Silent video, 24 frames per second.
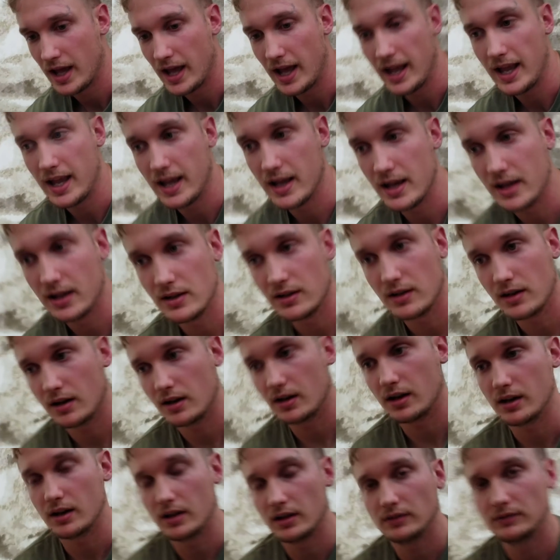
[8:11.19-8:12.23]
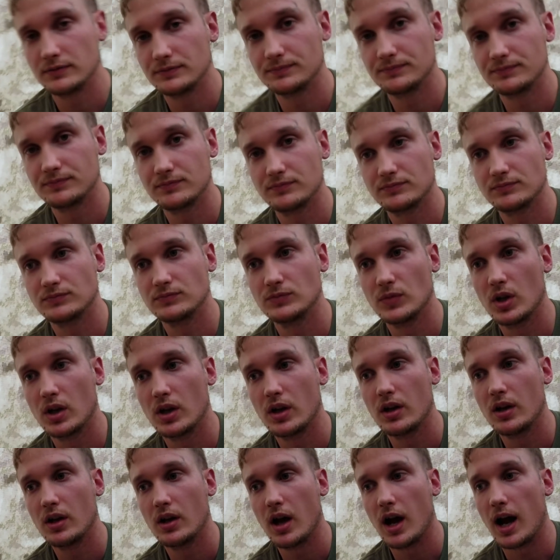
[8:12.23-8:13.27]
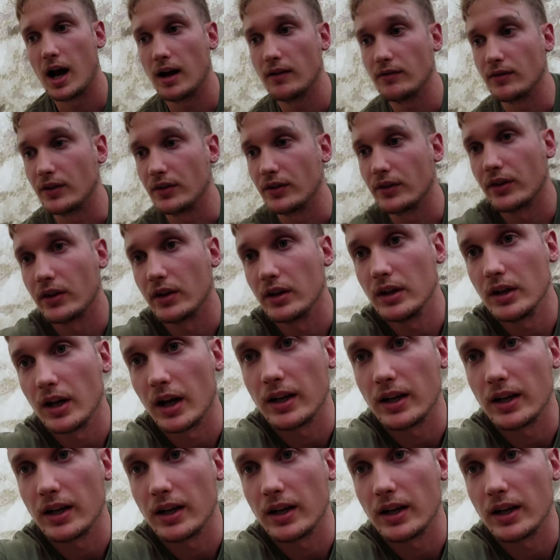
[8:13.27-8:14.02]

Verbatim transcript: And uh, obviously,